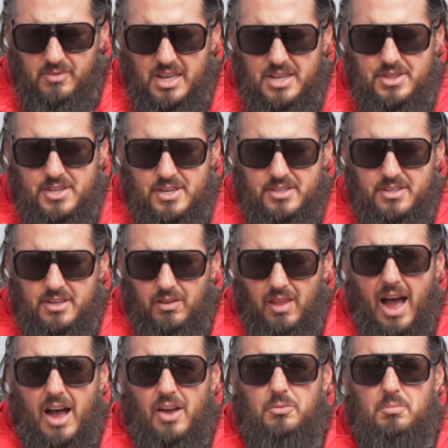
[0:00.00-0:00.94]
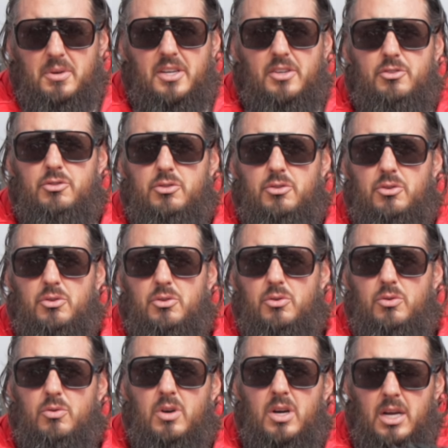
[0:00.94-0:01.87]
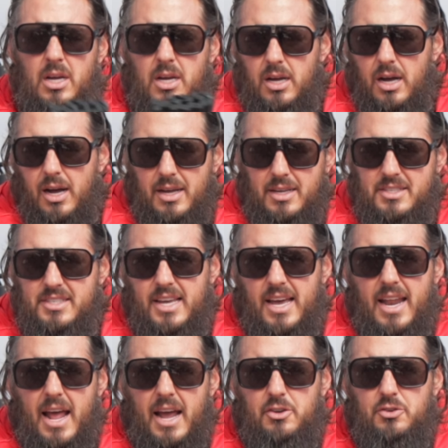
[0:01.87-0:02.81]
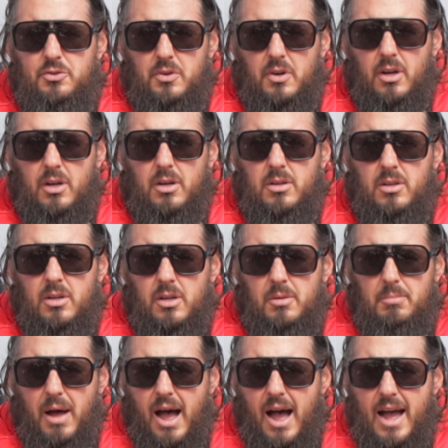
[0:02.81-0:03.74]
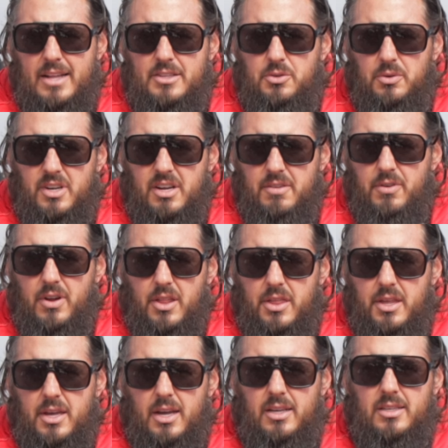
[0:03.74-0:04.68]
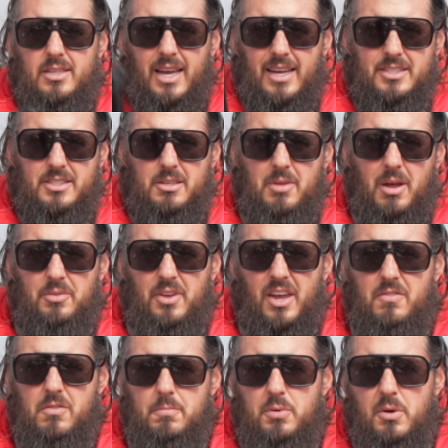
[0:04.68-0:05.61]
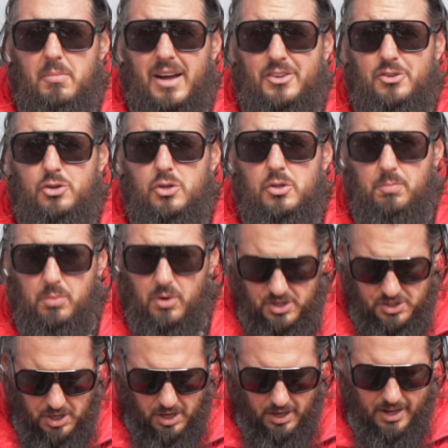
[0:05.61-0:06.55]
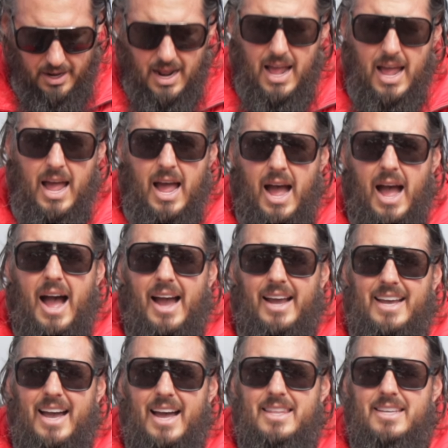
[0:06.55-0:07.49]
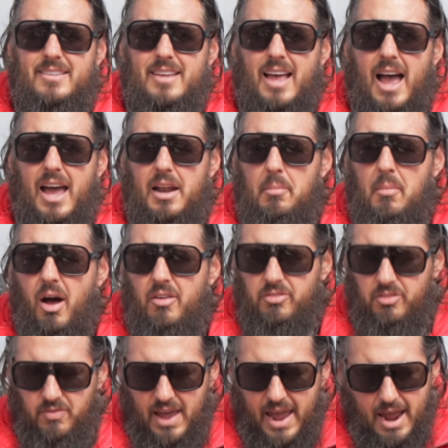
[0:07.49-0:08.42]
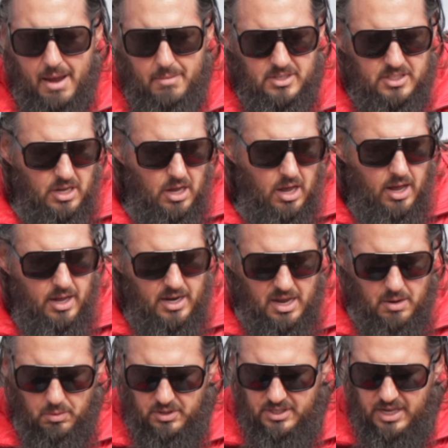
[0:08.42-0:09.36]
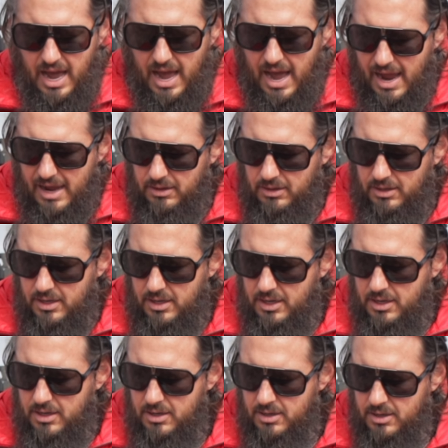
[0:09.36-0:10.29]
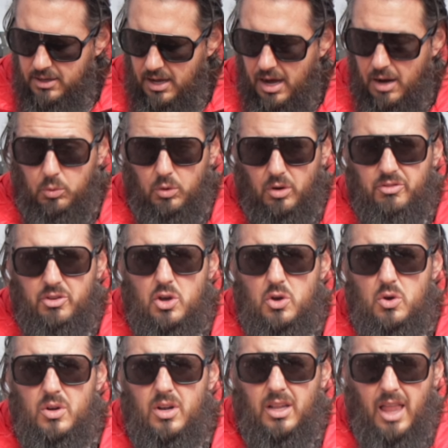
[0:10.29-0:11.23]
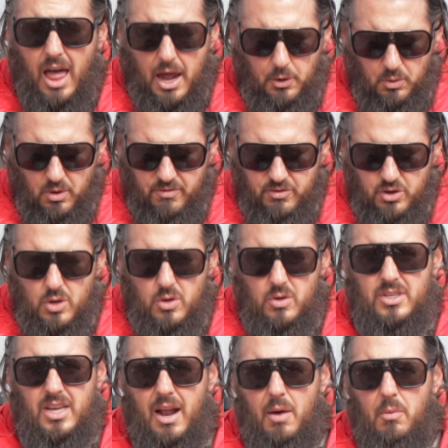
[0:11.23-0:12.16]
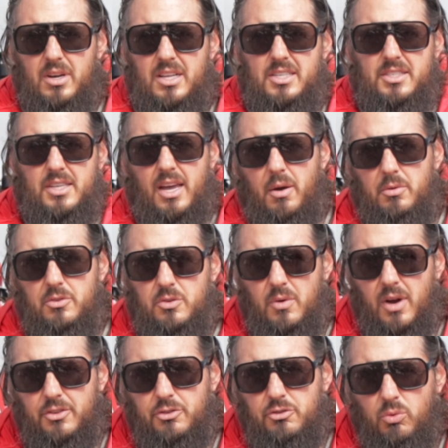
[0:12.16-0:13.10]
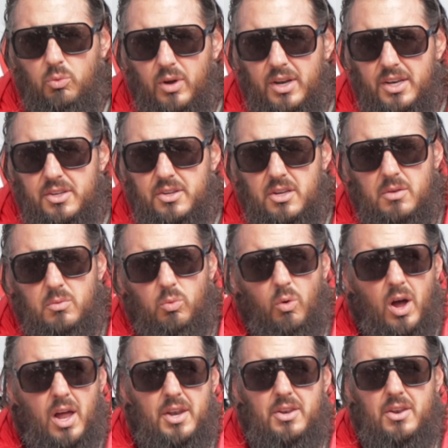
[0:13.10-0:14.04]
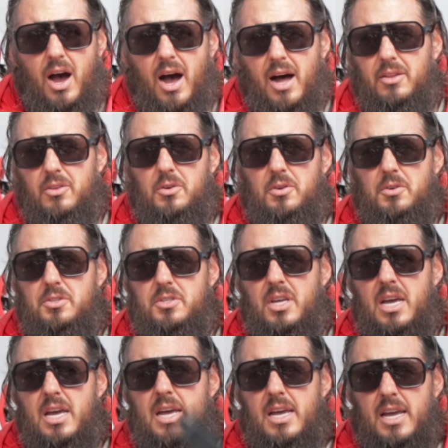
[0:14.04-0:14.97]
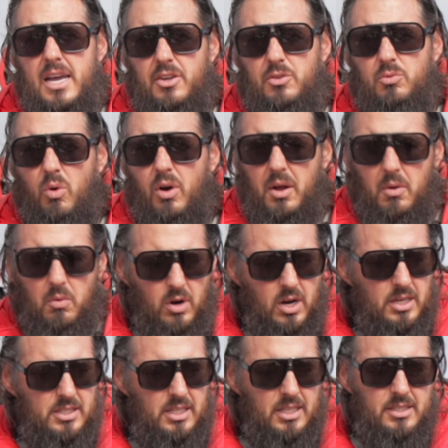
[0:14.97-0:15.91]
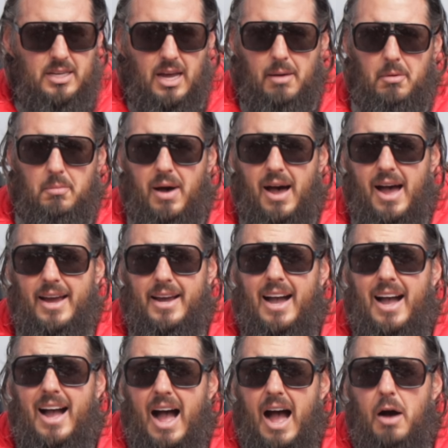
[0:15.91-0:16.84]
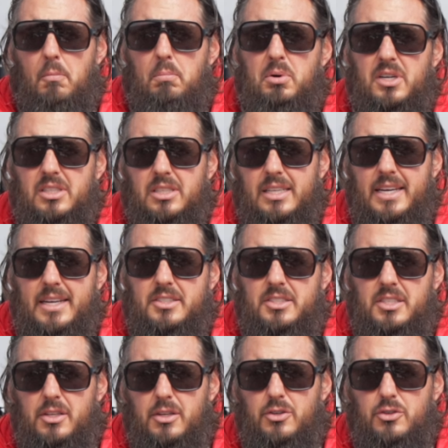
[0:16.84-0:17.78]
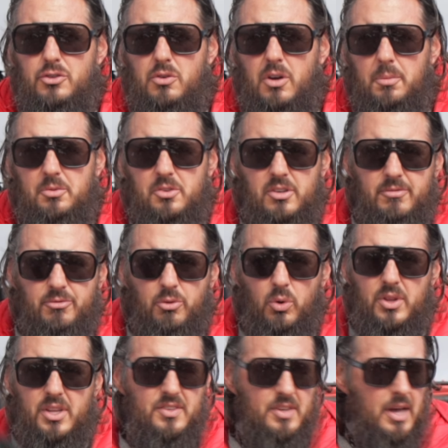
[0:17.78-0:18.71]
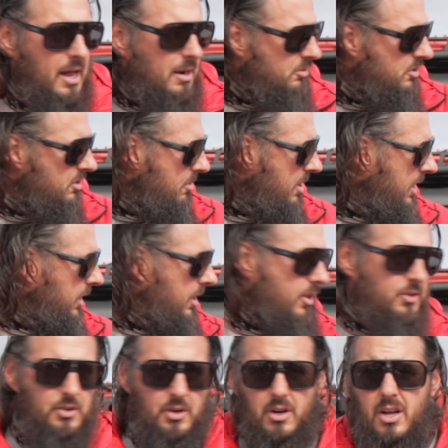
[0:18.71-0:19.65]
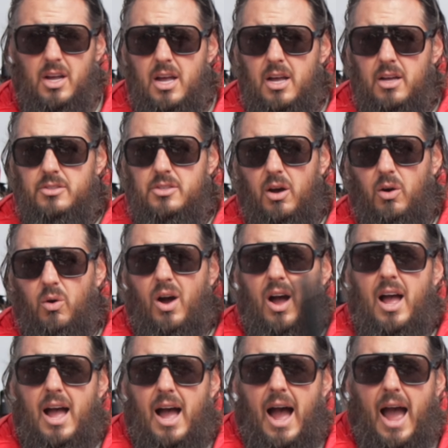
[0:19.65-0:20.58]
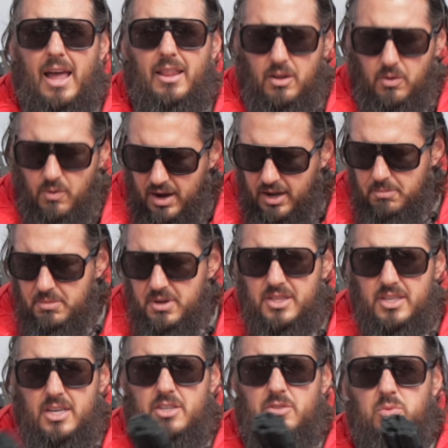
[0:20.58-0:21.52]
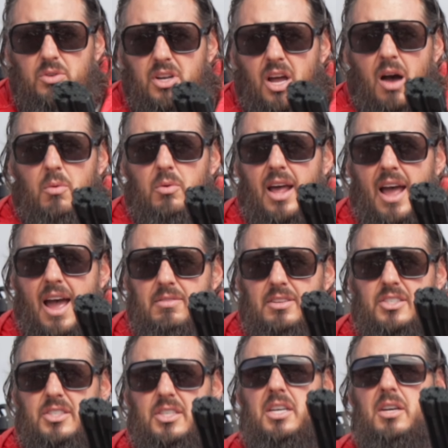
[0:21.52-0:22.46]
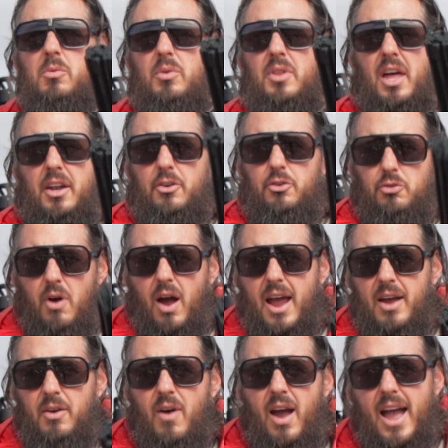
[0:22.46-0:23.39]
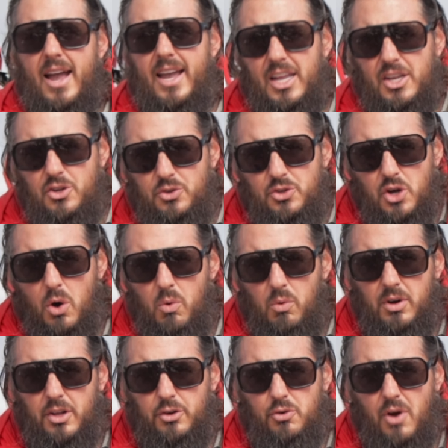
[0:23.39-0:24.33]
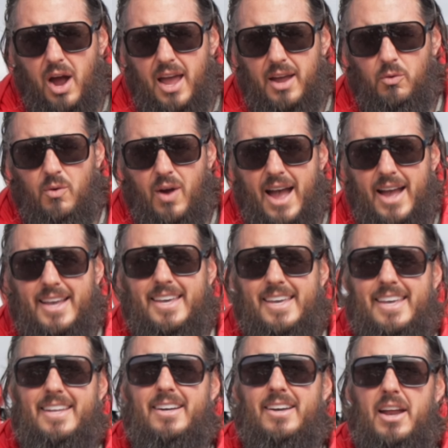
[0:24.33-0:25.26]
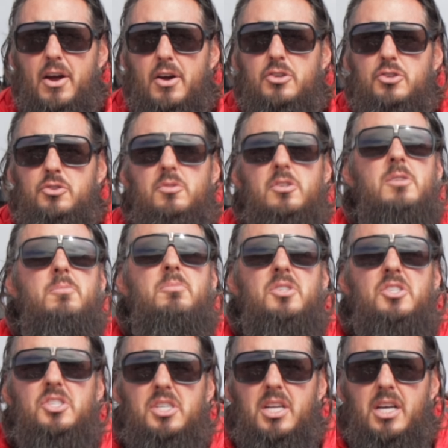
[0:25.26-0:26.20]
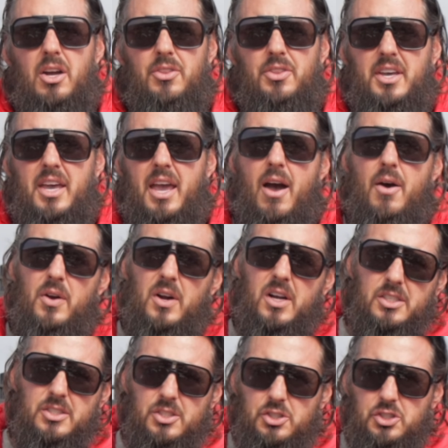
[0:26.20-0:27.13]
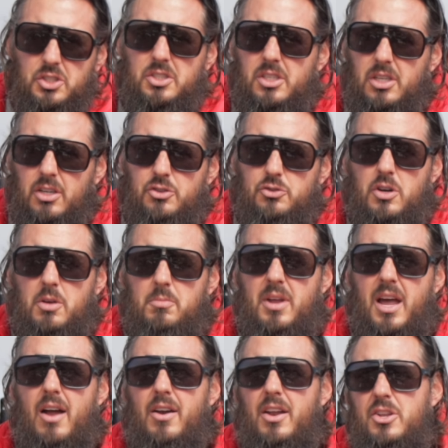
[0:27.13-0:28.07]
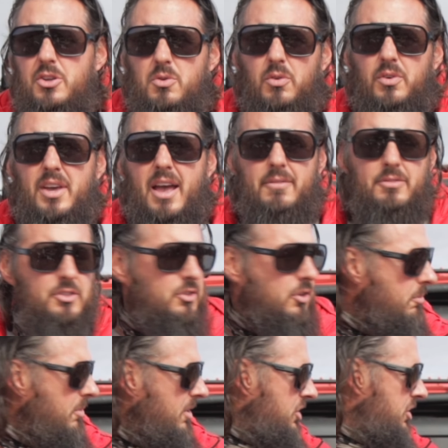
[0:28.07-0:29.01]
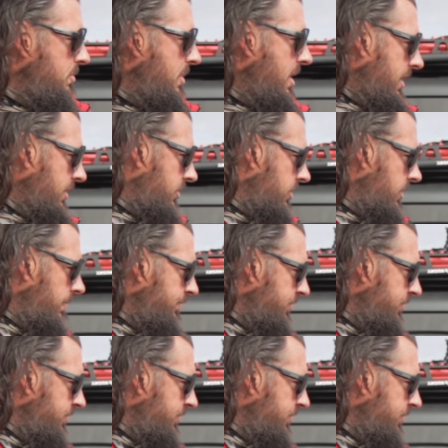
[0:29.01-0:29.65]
This allows me to set extra pots or different things. Hey, sometimes I even put my toothbrush on it. I got this item off of Amazon. It was highly reviewed, a lot of reviews, and I want to say it was around $21 is what it was at the time of buying. I'll put links in the description for these items to make it easier. So, highly recommend this. Would not want to have a sink without a drying rack, and you don't want a drying rack in an Airstream sitting on the counter because it's just going to drip down and you only have so much space.